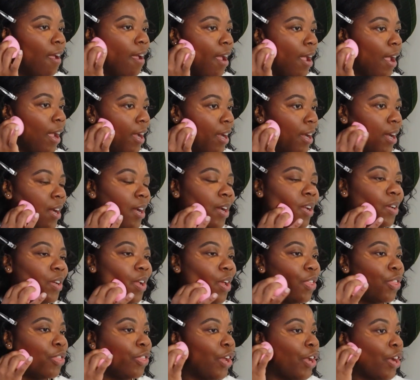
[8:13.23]

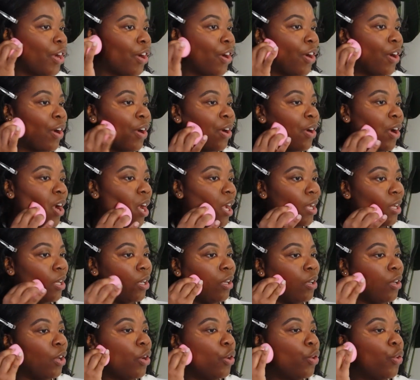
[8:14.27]
And they're
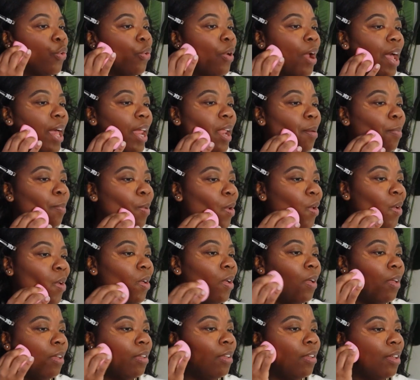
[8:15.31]

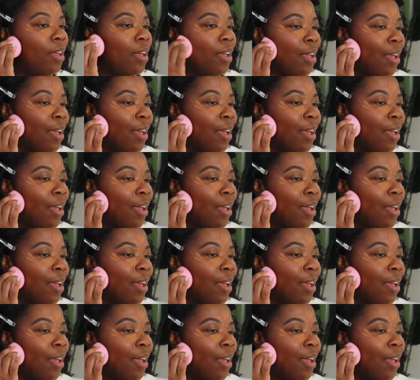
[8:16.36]
incredible.